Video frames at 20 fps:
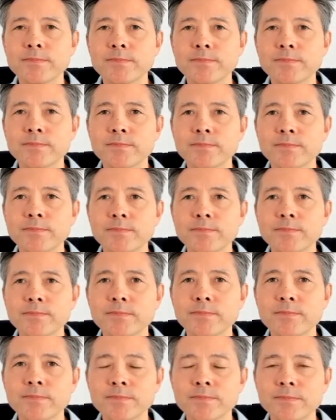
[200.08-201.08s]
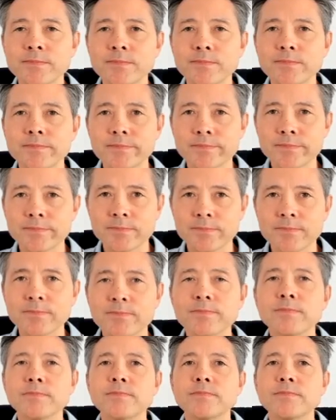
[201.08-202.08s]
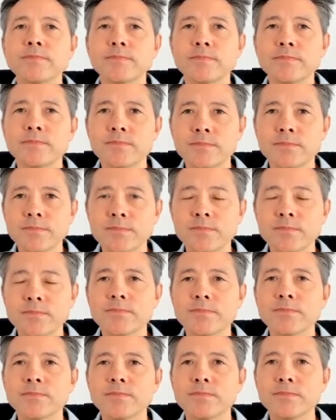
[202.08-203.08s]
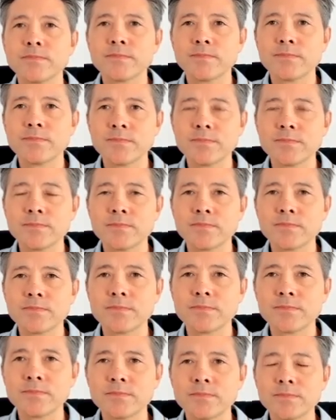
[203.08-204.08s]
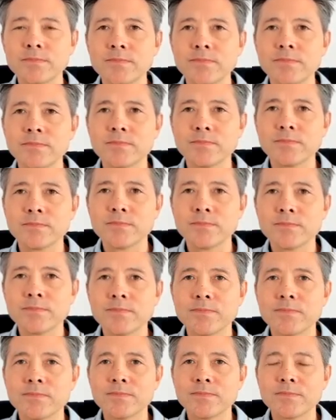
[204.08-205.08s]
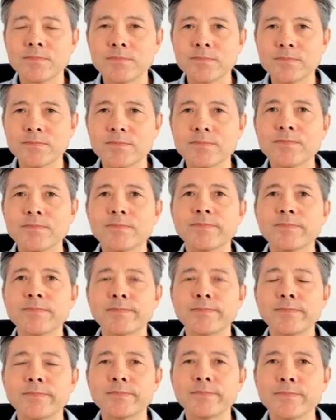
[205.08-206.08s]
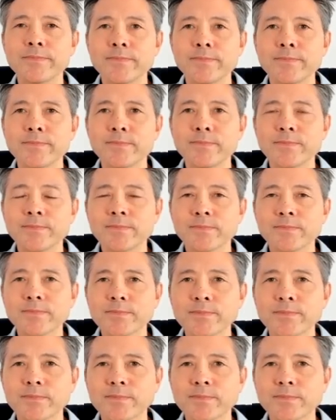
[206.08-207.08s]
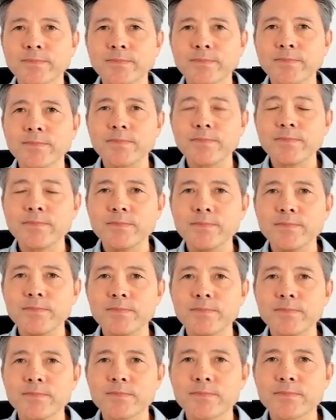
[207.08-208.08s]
No words are spoken by the person on screen.